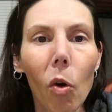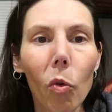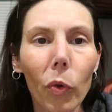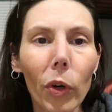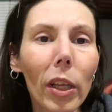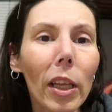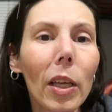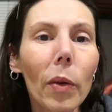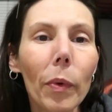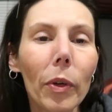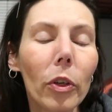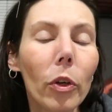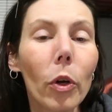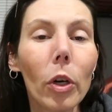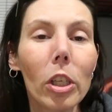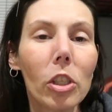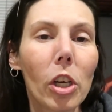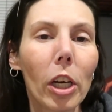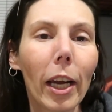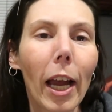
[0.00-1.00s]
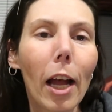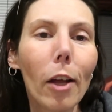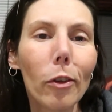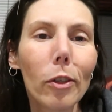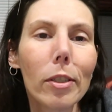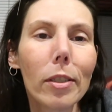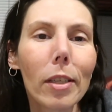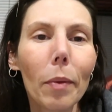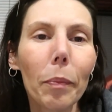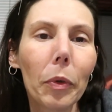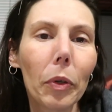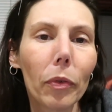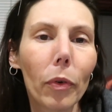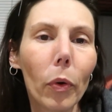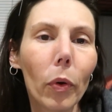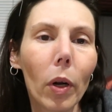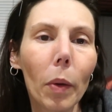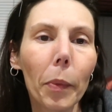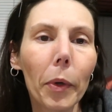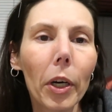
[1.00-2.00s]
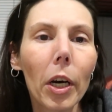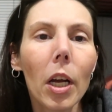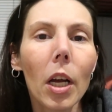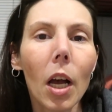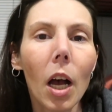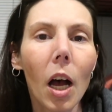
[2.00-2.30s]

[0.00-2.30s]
really, when you go to check out, you just give me your phone number.